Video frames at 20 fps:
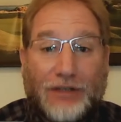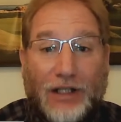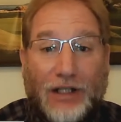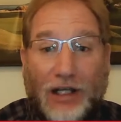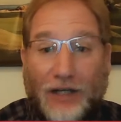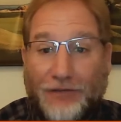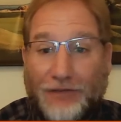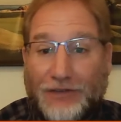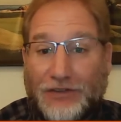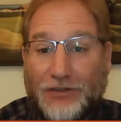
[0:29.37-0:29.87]
The
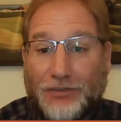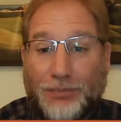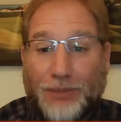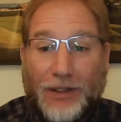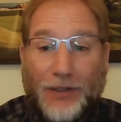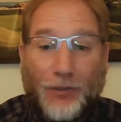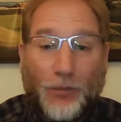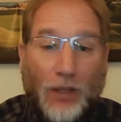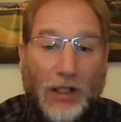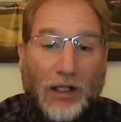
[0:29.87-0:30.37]
offenses
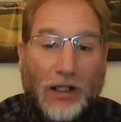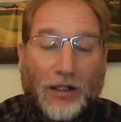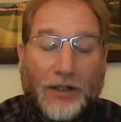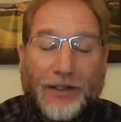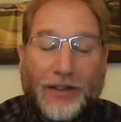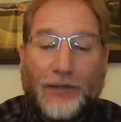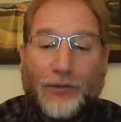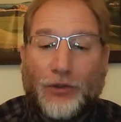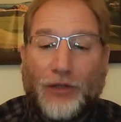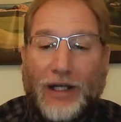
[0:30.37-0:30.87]
played well.
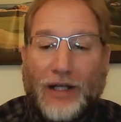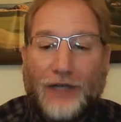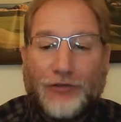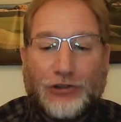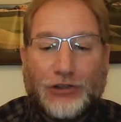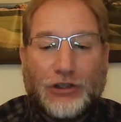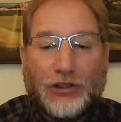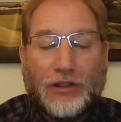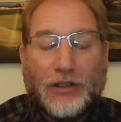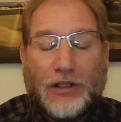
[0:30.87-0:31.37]
They were
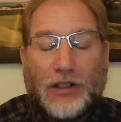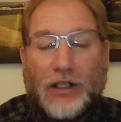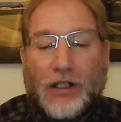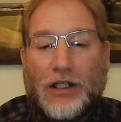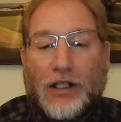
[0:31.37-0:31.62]
averaging,